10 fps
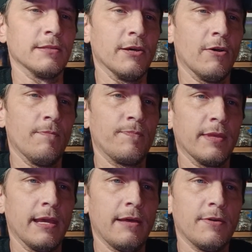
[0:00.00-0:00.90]
So
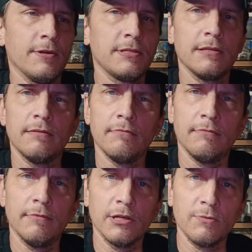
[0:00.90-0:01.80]
yeah, there's
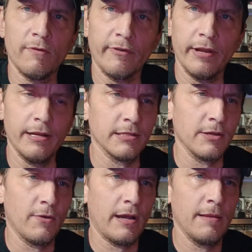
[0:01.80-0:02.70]
Wolverine.
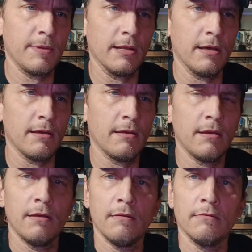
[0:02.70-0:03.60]
So I'm gonna
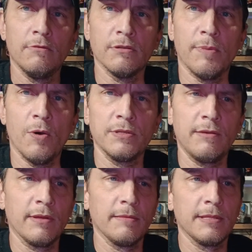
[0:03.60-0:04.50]
do some
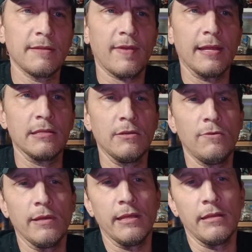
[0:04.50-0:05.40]
posing with him and stuff get
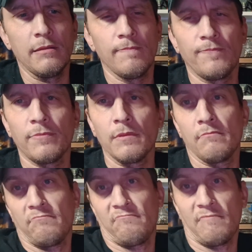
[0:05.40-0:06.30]
too, and
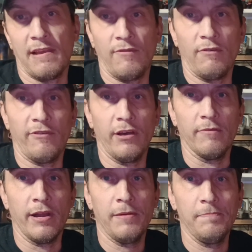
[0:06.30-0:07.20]
have a little
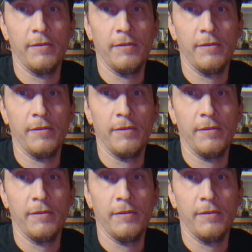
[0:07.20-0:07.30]
fun, right?